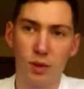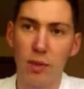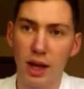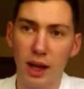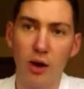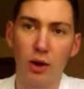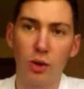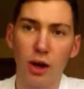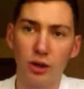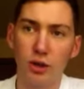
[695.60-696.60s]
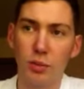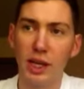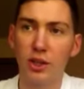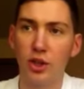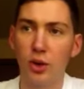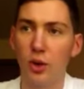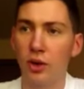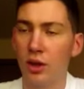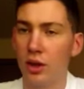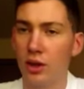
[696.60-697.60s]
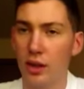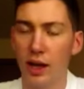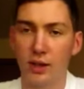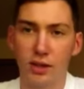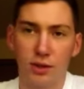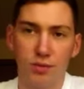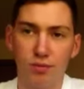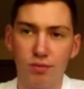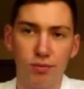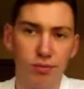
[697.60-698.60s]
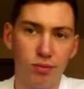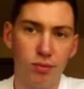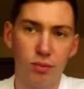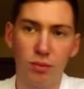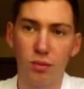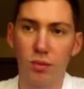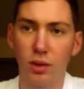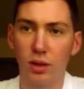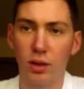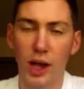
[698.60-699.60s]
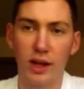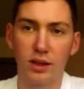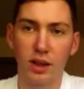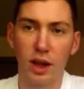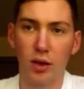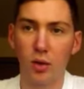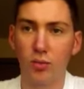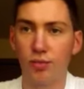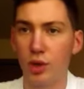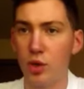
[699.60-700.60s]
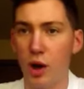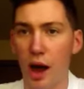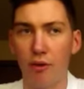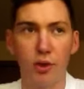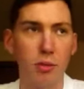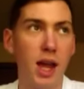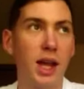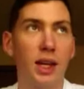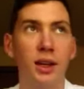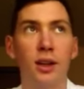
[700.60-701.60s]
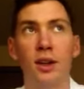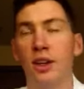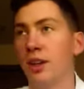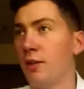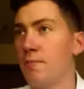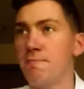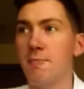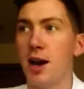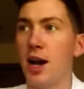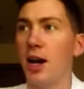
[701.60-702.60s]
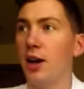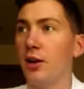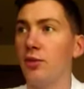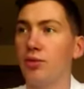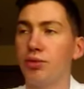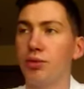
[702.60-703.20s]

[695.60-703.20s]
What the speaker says: make Aaron Rodgers beat you, that's like saying you have to make hot